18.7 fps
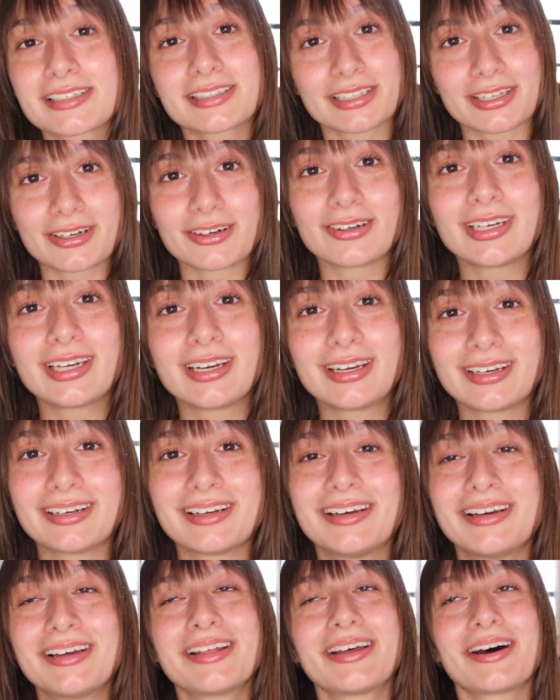it's literally
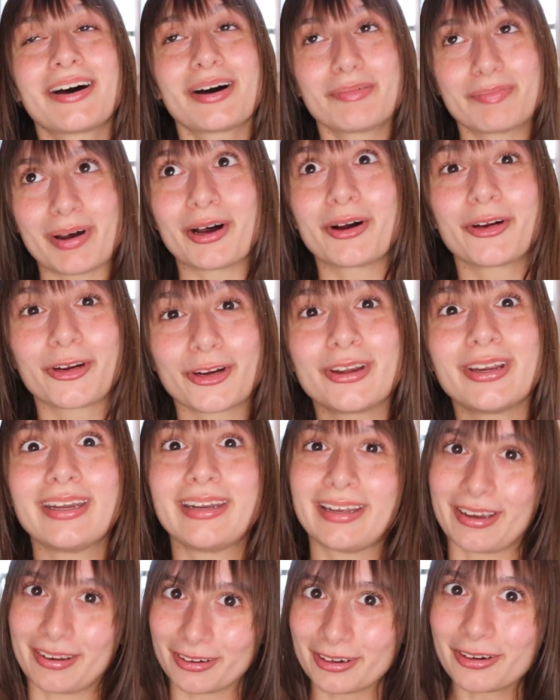about her
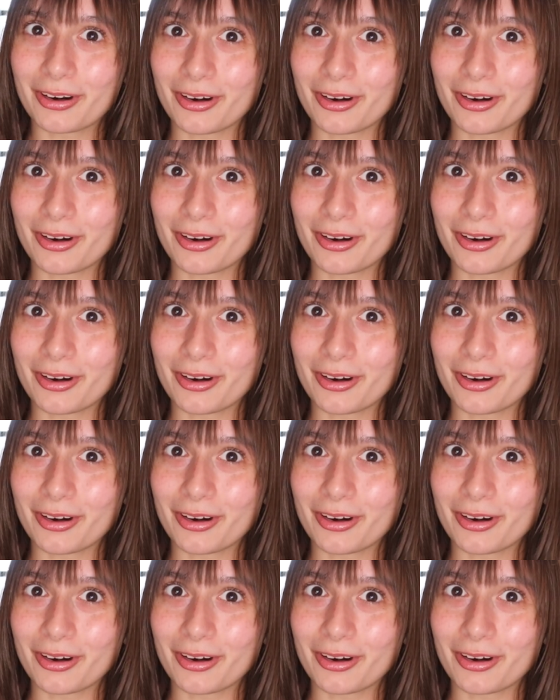eating out a